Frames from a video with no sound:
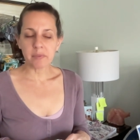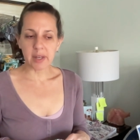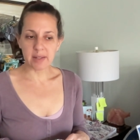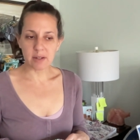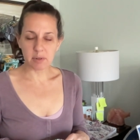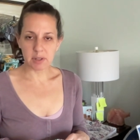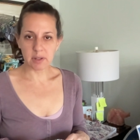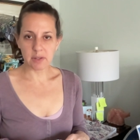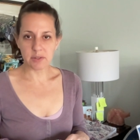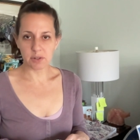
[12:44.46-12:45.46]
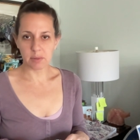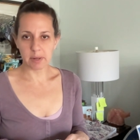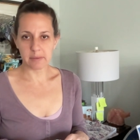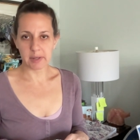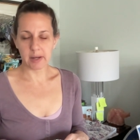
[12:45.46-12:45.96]
And so I'm a little concerned
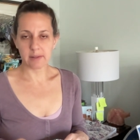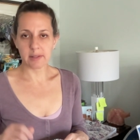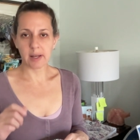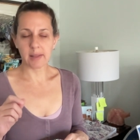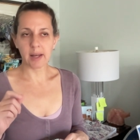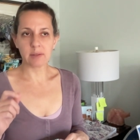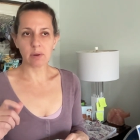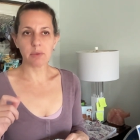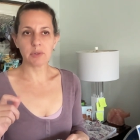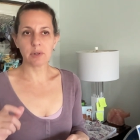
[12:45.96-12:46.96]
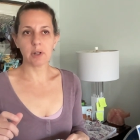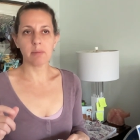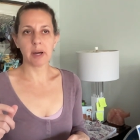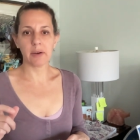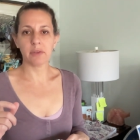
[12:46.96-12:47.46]
about that. See, that, that's what was good
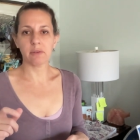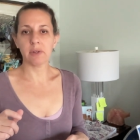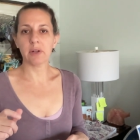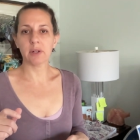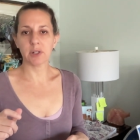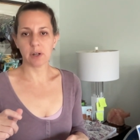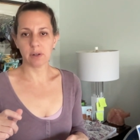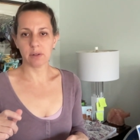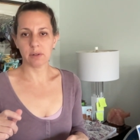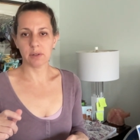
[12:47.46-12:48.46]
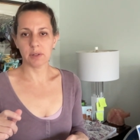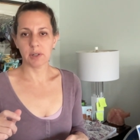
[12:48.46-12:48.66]
about the Vera tote